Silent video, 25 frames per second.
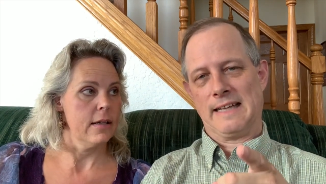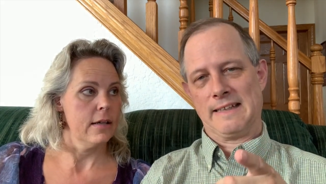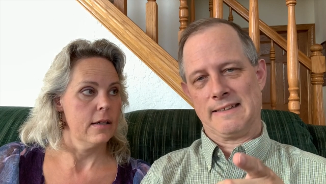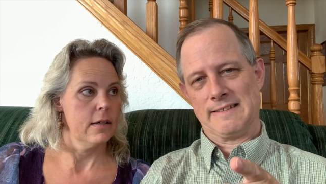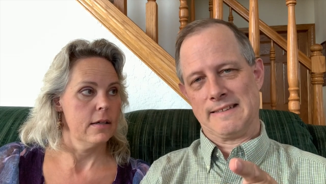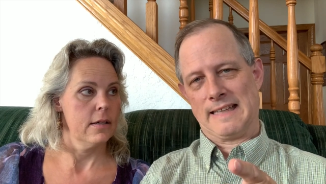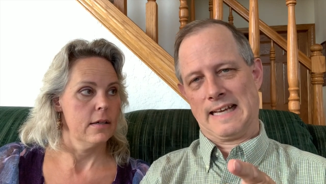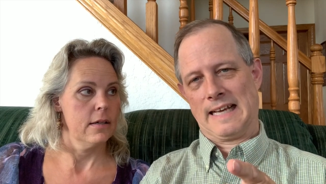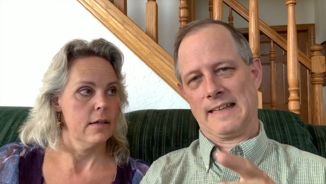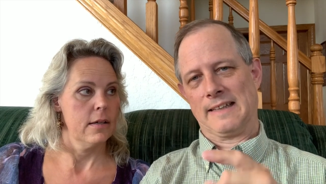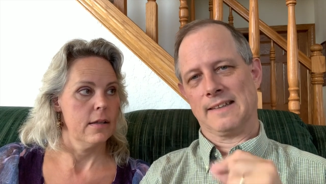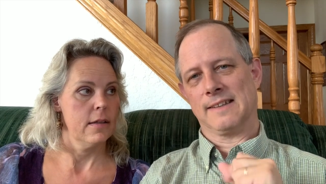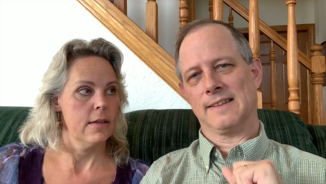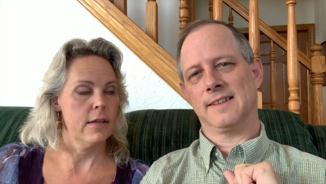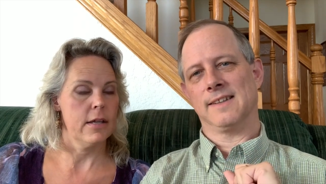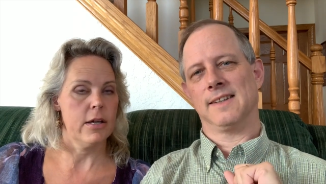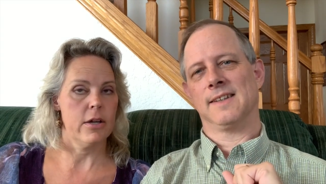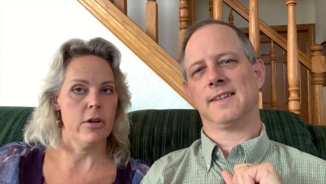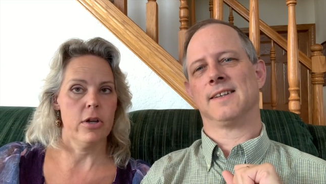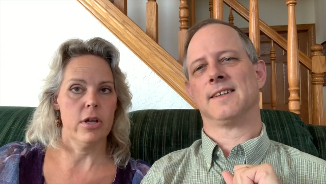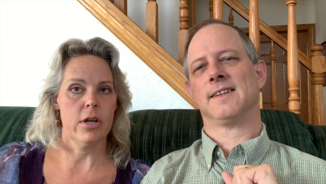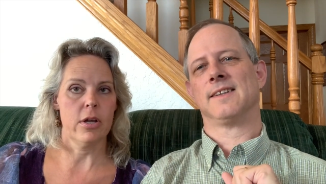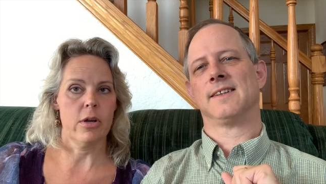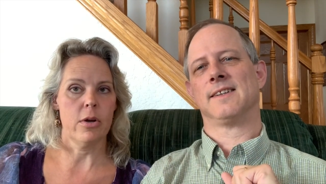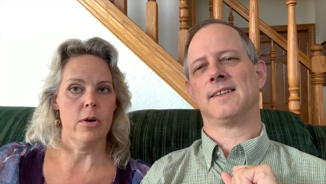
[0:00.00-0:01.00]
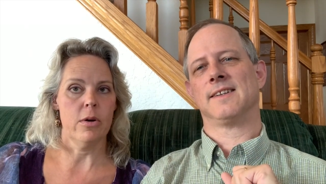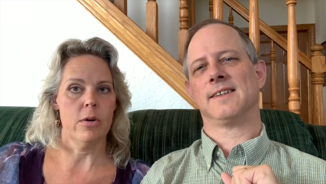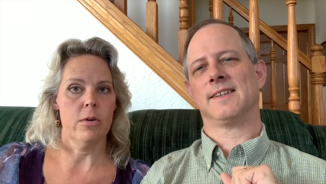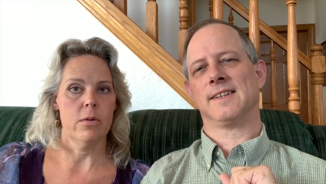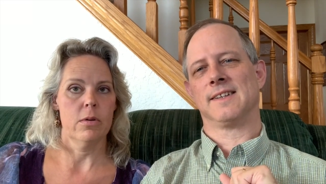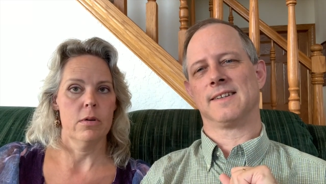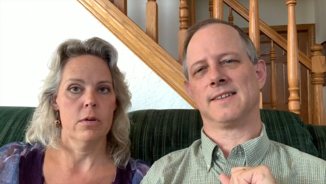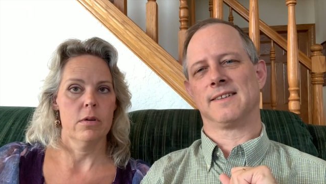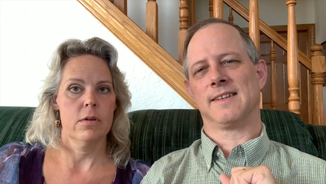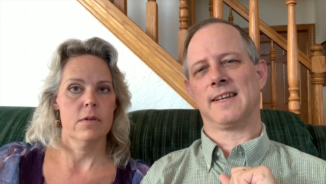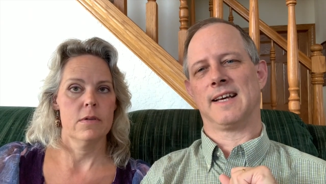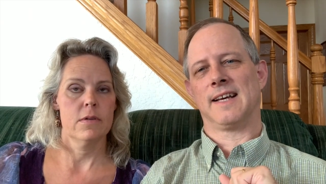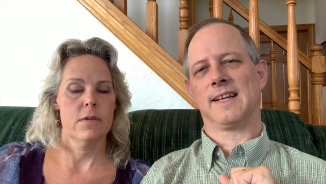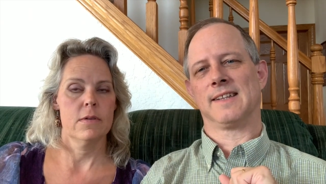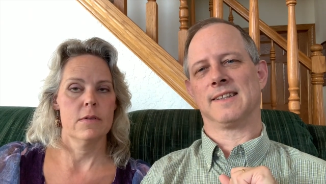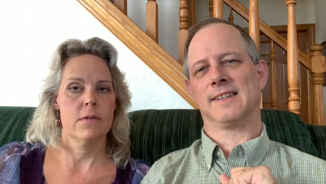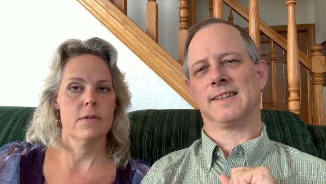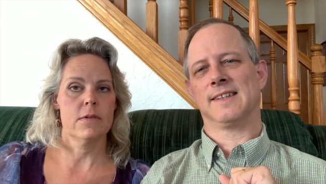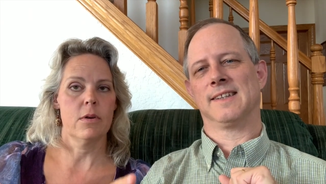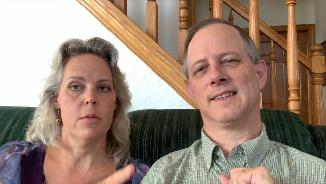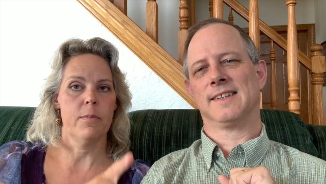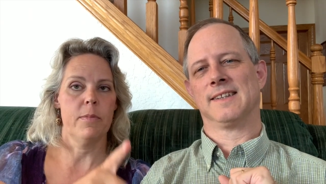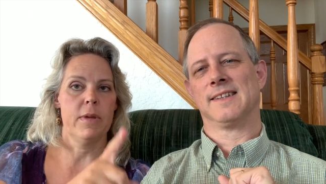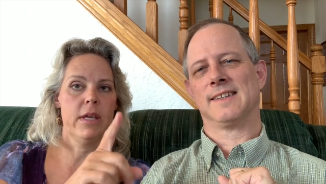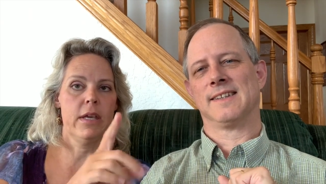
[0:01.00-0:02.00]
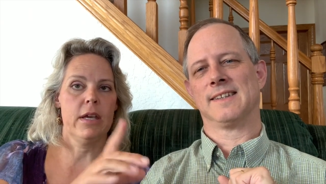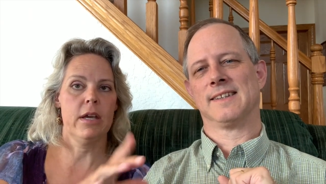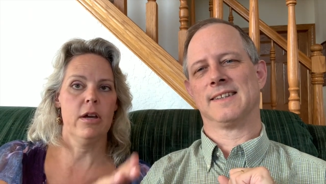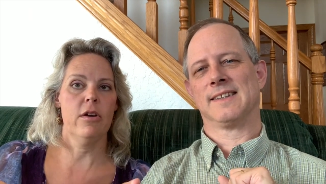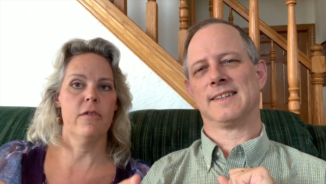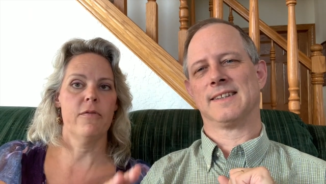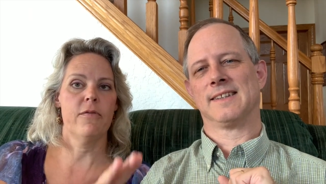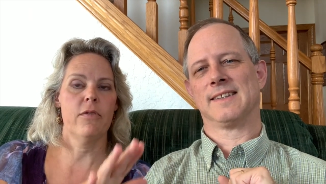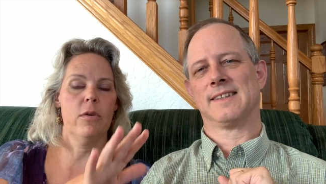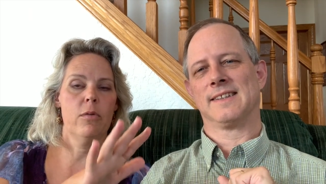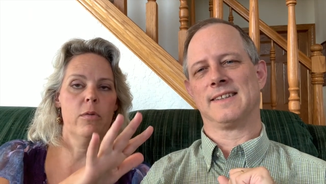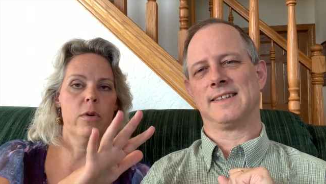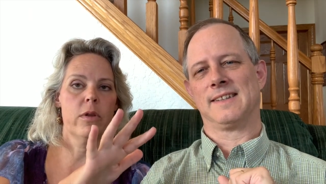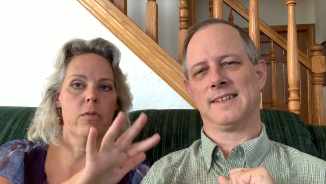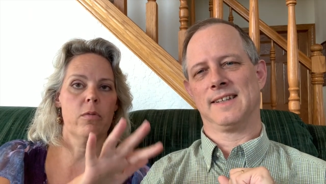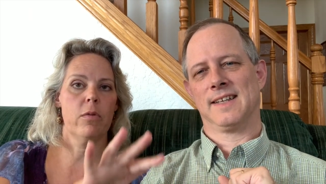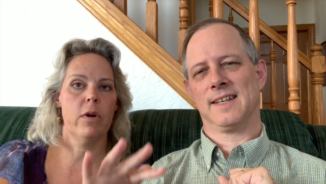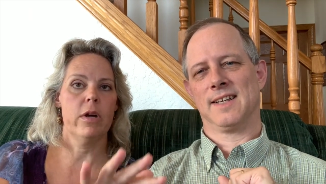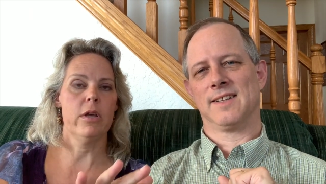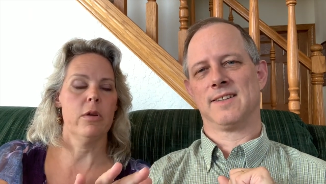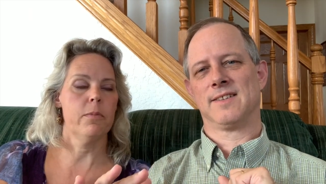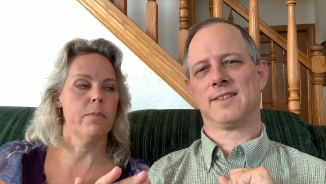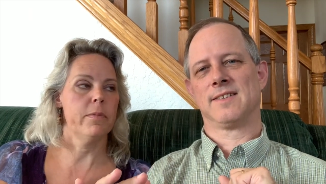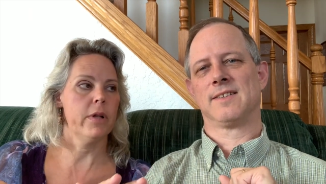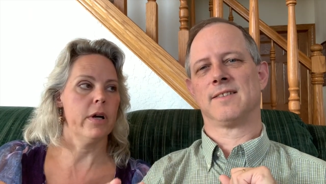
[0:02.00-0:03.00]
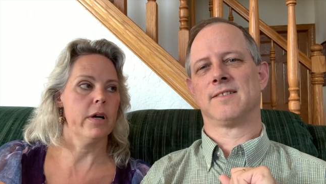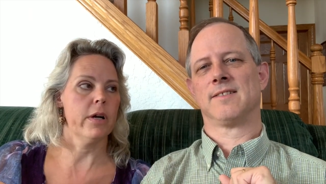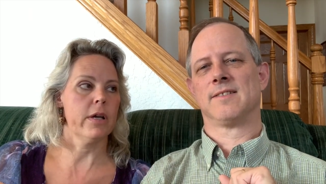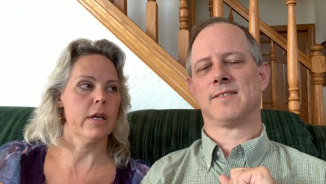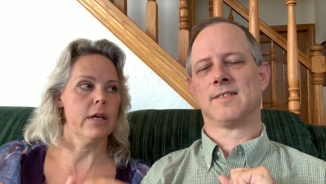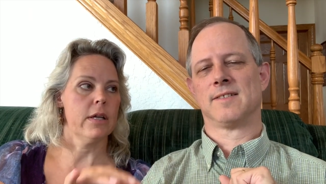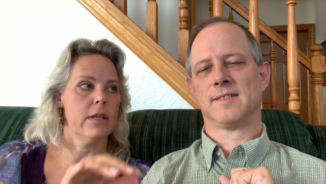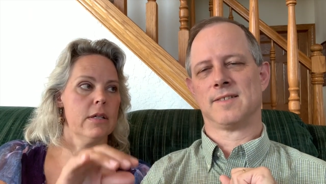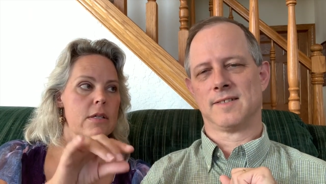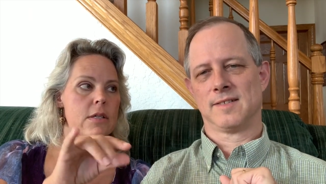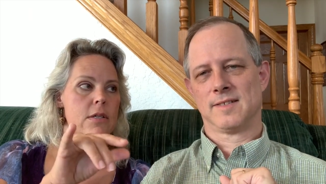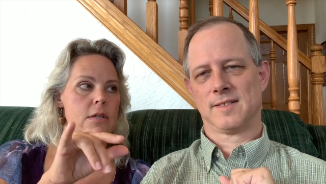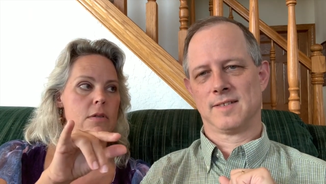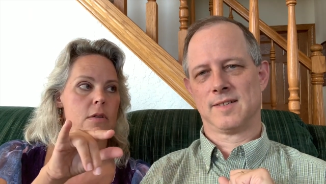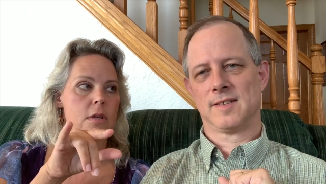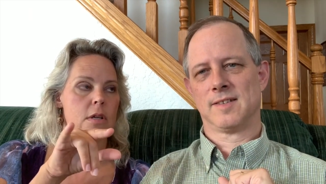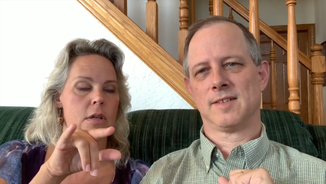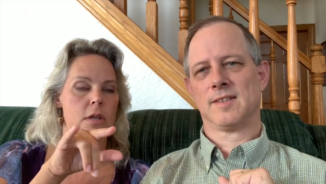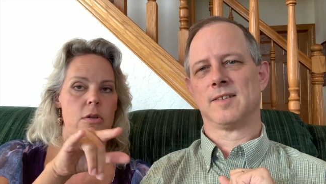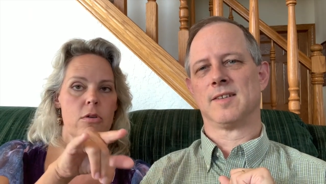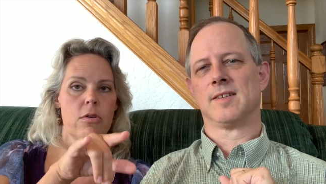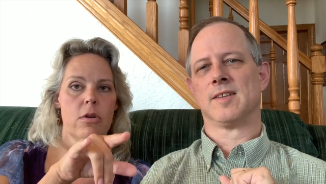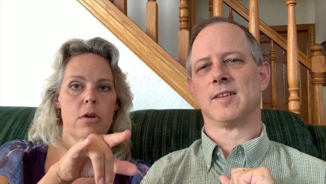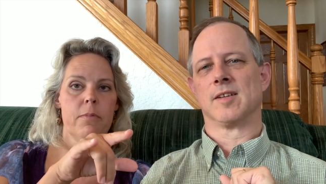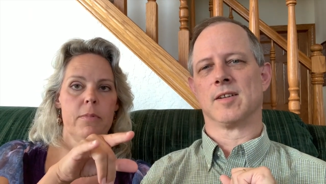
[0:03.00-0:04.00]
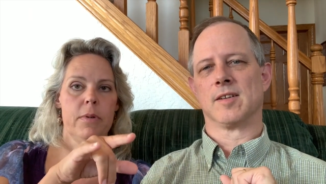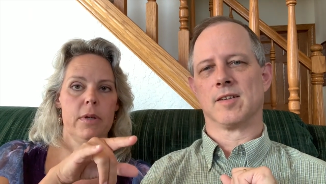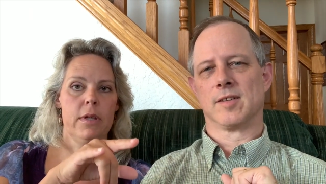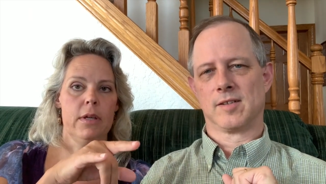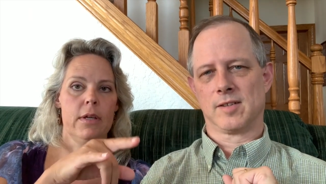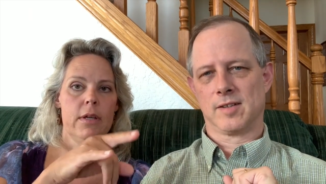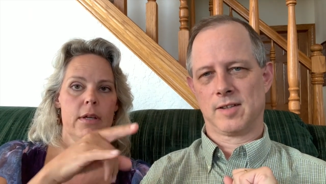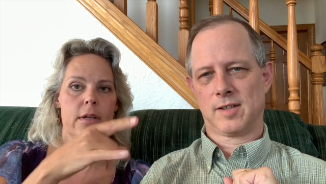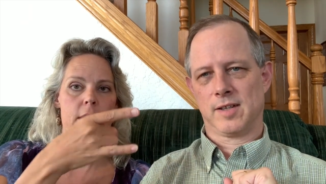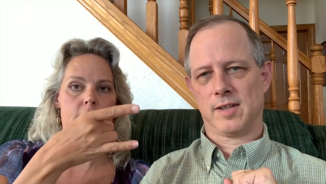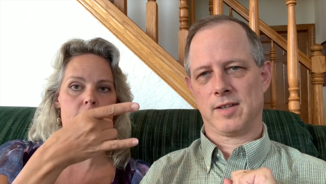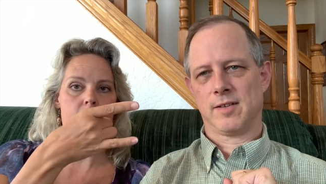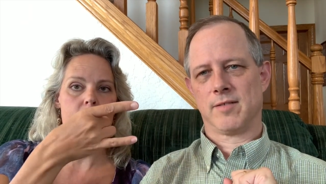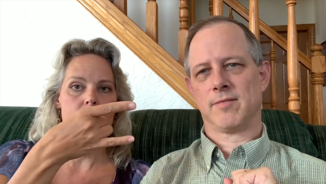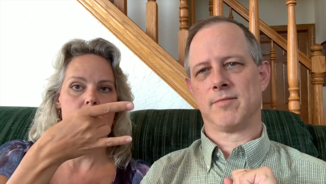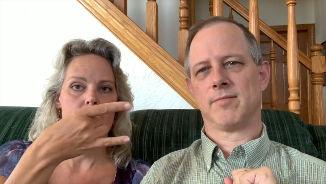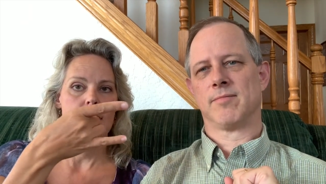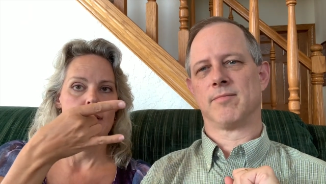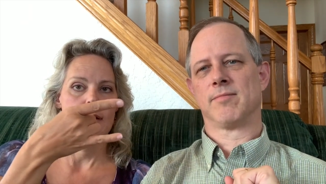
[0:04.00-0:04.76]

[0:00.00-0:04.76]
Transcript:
Speaker 1: Exactly. There you go. Exactly. So be careful with what you plug into the European